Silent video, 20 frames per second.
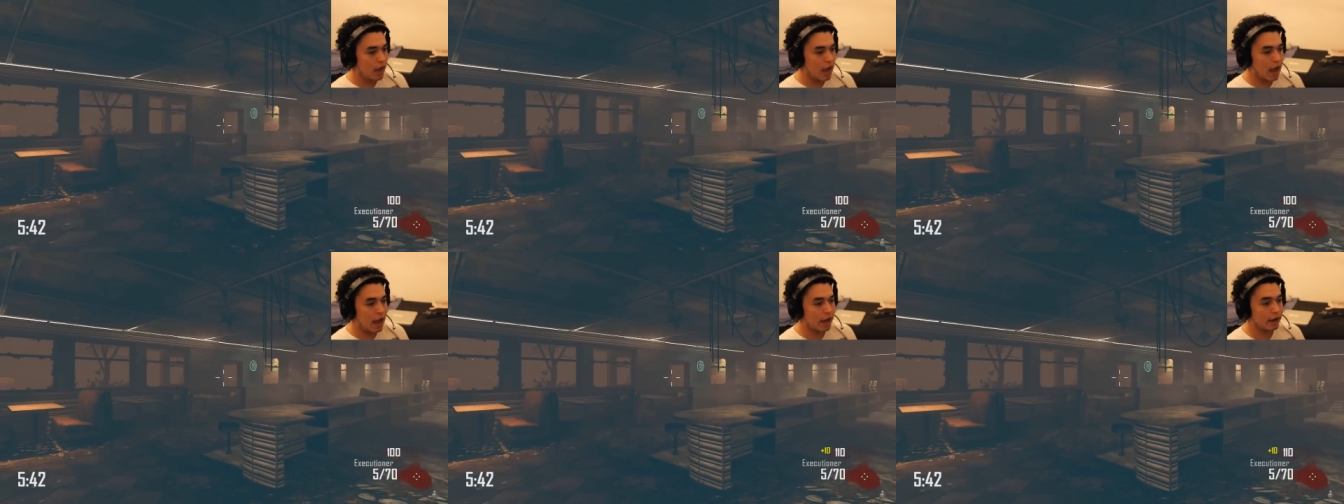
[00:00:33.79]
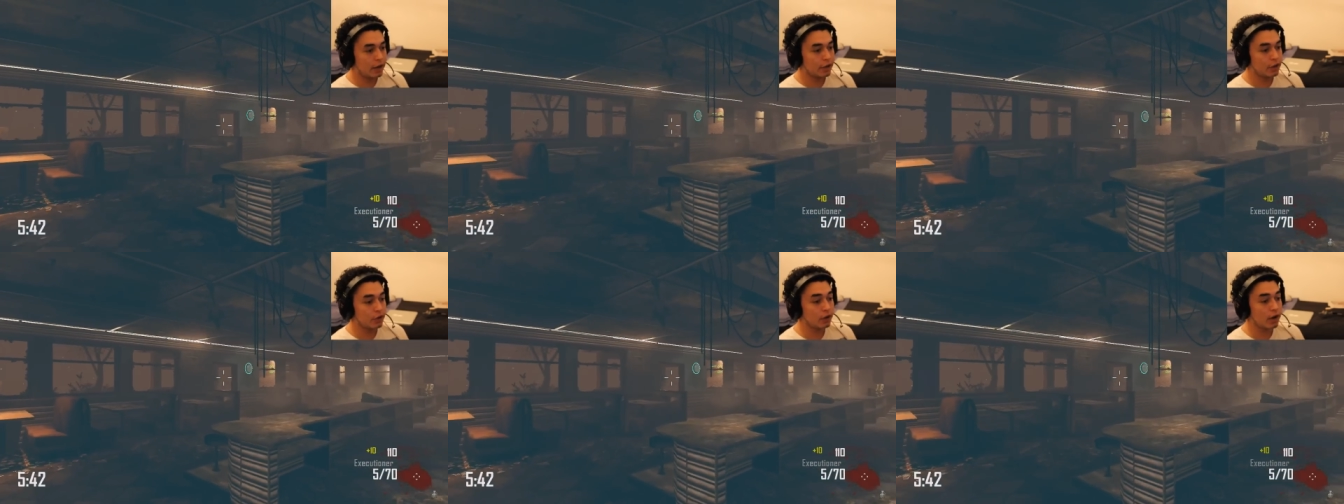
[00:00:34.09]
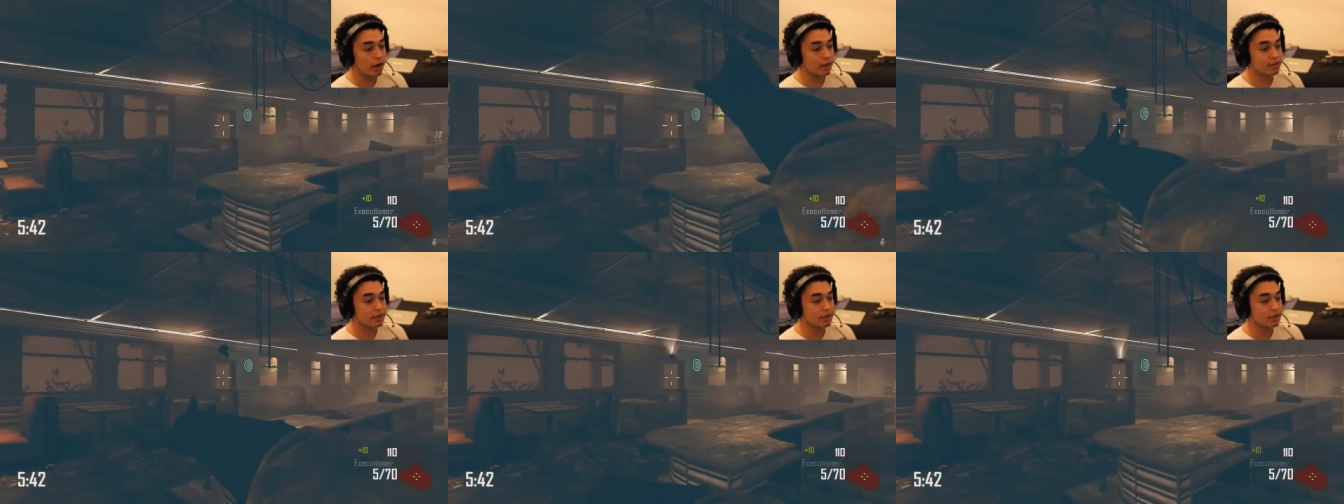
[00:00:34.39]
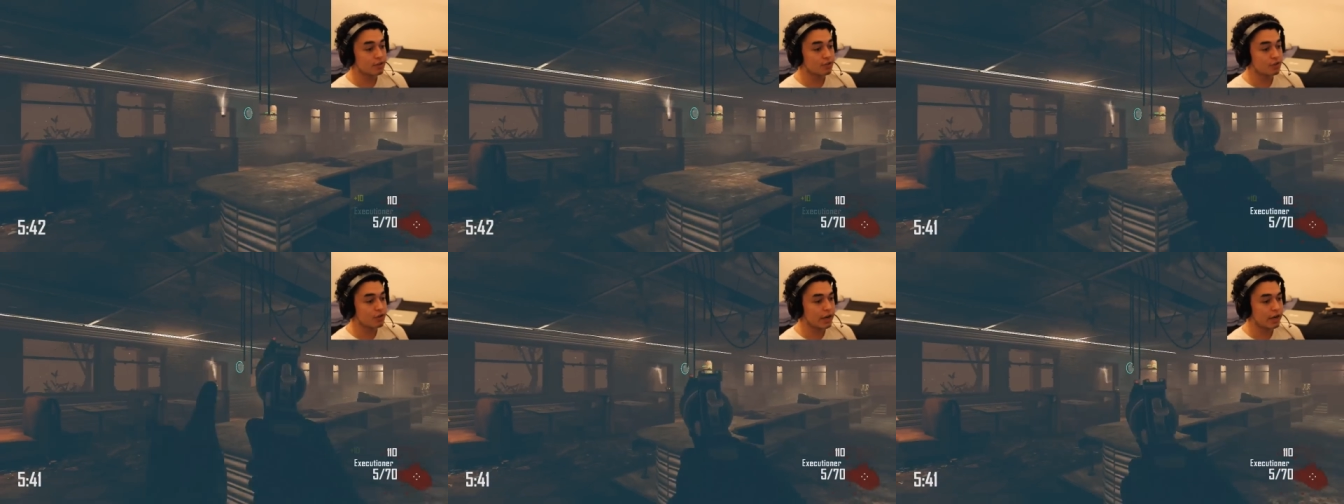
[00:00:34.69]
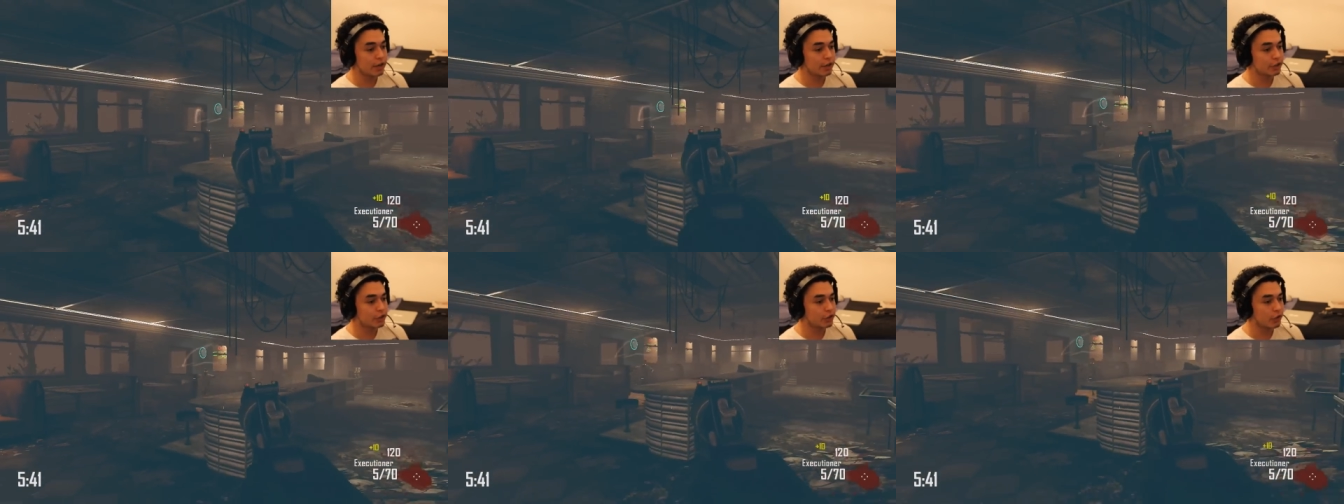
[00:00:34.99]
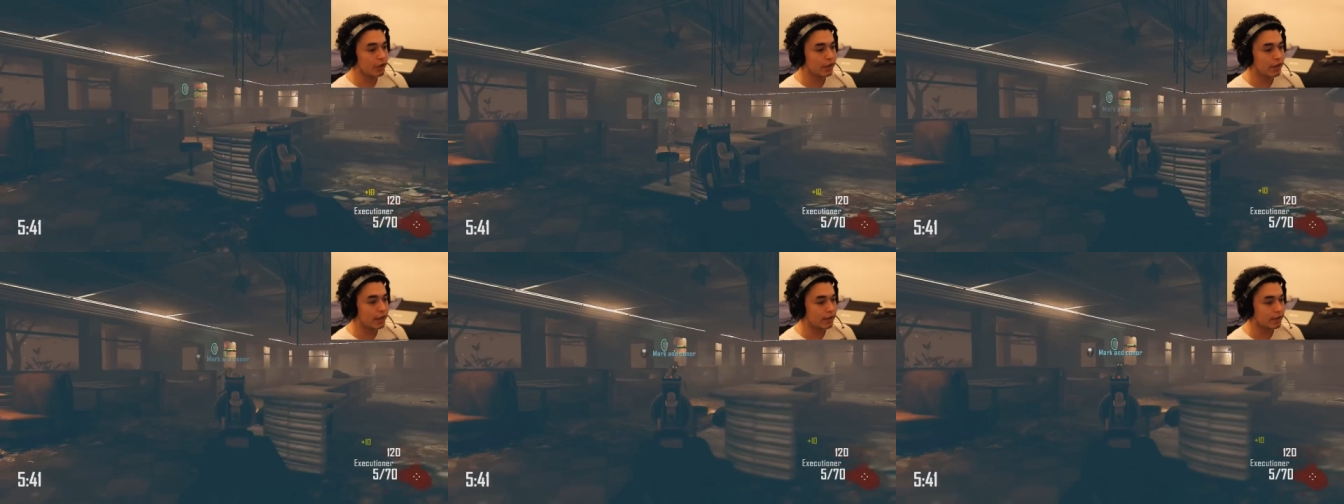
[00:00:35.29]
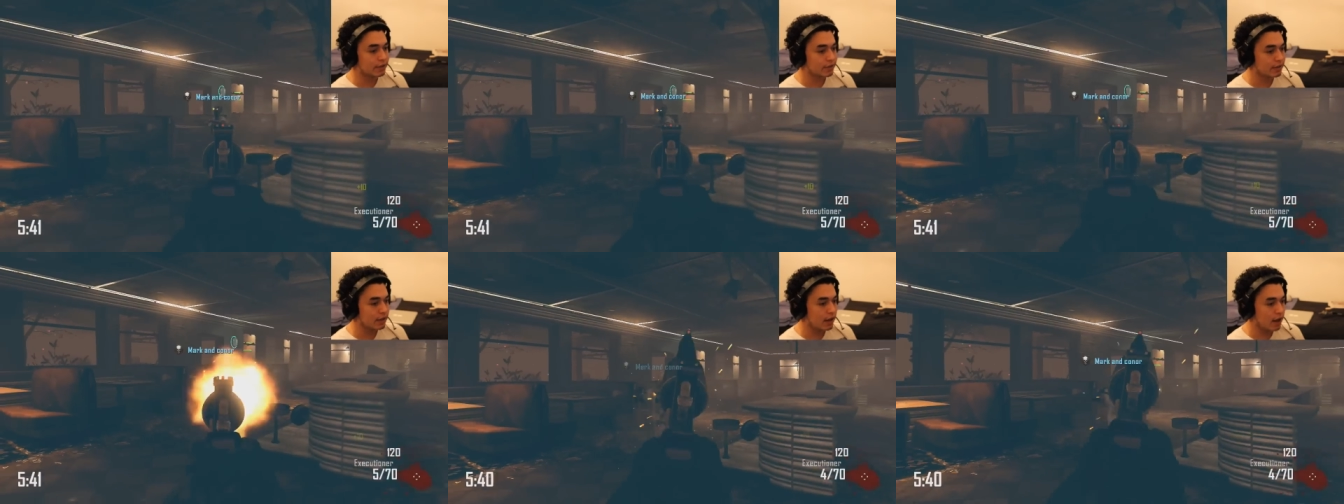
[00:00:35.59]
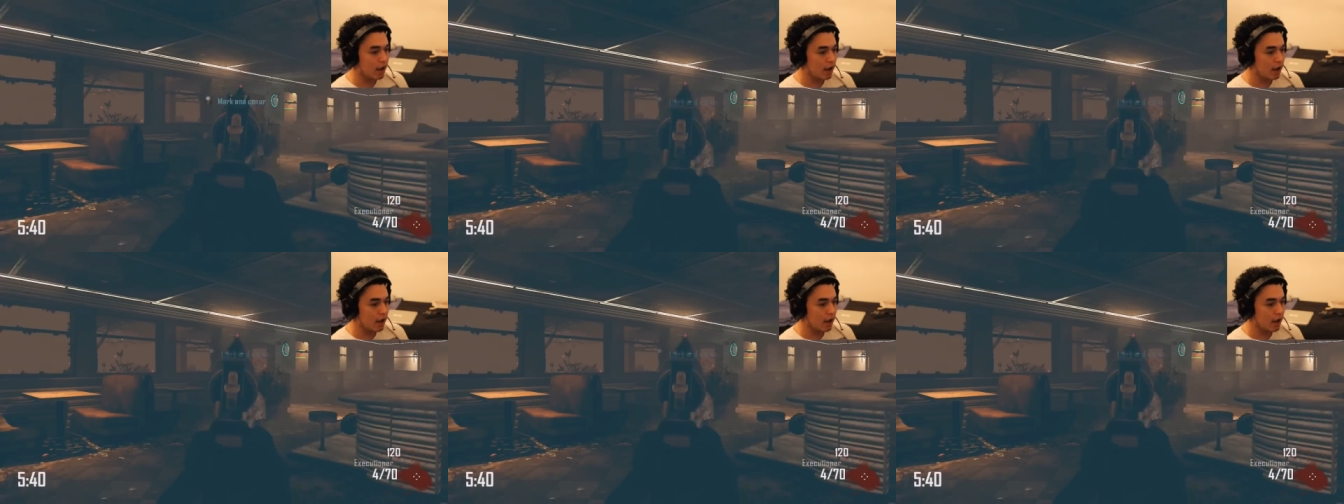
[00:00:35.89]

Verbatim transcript: And uh, you guys seem to really enjoy this.